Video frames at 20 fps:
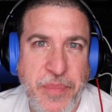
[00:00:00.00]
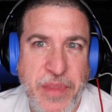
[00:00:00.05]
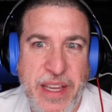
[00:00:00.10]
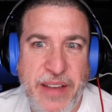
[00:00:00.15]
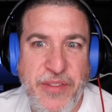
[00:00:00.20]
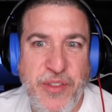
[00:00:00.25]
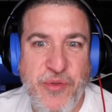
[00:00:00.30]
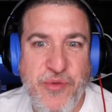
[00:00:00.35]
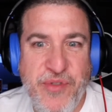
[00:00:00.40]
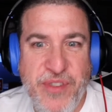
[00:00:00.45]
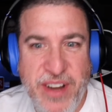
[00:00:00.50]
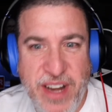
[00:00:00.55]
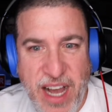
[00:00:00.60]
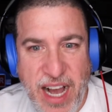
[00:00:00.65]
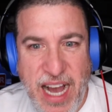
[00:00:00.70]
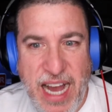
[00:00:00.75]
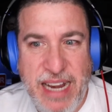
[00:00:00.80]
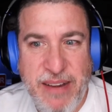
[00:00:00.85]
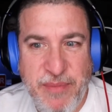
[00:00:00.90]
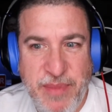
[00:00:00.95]
Have you
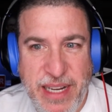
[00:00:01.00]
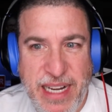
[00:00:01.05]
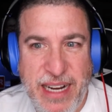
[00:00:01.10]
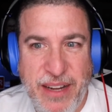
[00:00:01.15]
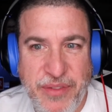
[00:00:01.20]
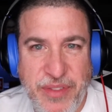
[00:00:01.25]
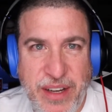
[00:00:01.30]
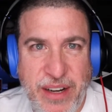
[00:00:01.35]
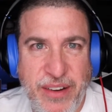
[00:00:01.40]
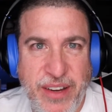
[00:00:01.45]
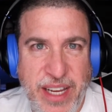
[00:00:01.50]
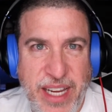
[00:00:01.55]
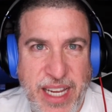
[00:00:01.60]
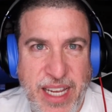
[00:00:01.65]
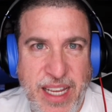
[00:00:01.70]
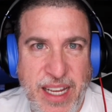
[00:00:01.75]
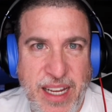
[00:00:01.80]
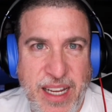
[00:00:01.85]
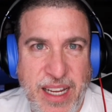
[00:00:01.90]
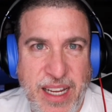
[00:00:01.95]
not been out there yet?